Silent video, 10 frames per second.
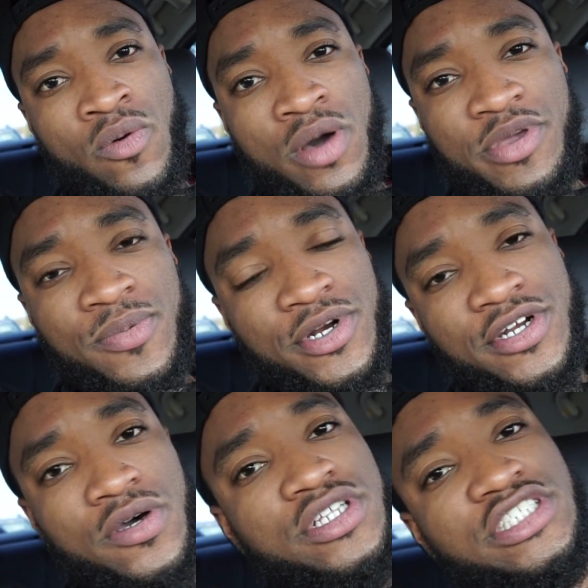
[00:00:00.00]
I want people to
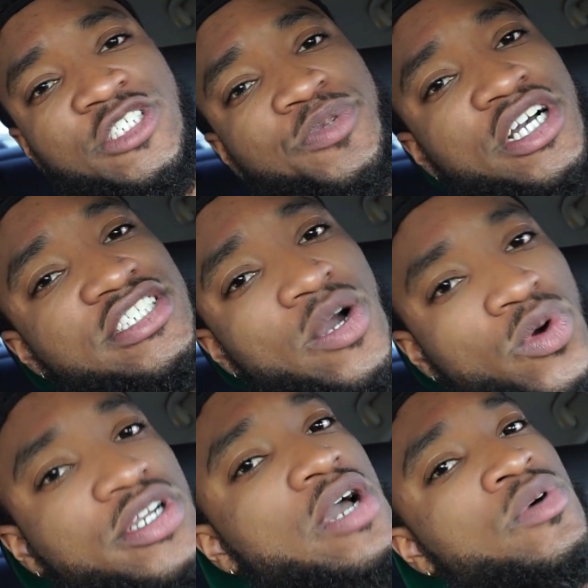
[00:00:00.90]
know this. Just because I
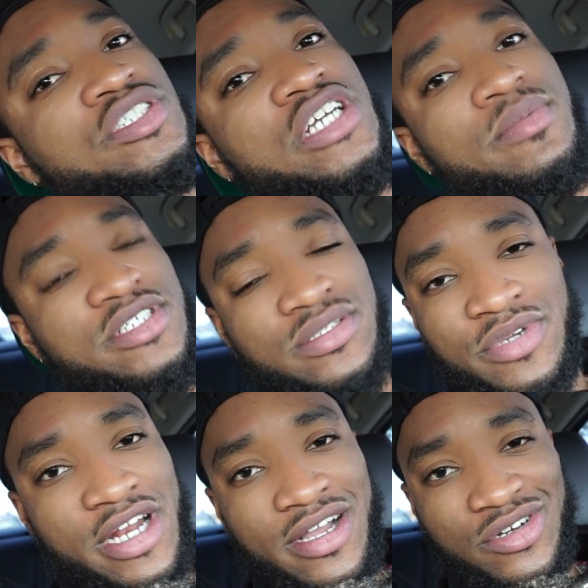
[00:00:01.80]
work at one shop doesn't
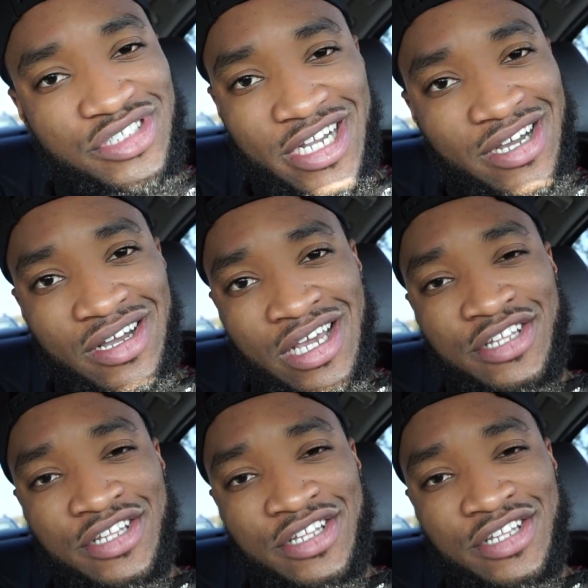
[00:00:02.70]
mean I go check out,